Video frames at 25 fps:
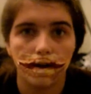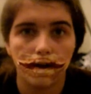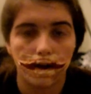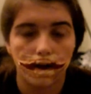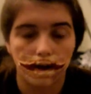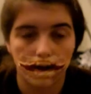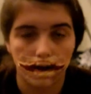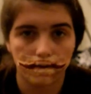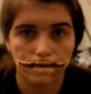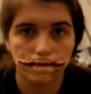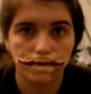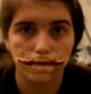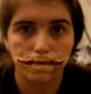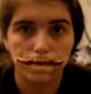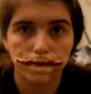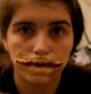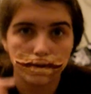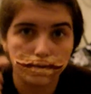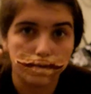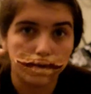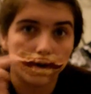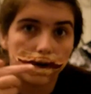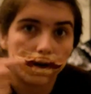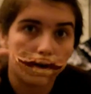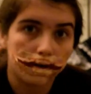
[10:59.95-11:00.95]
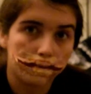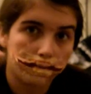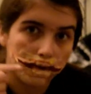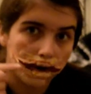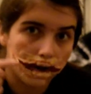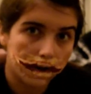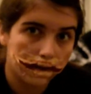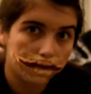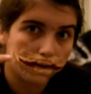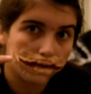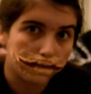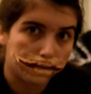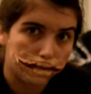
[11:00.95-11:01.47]
Afterwards we're going to
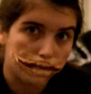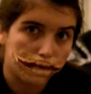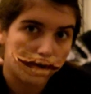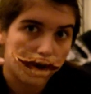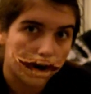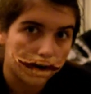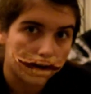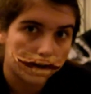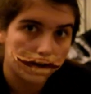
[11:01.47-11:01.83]
blend the red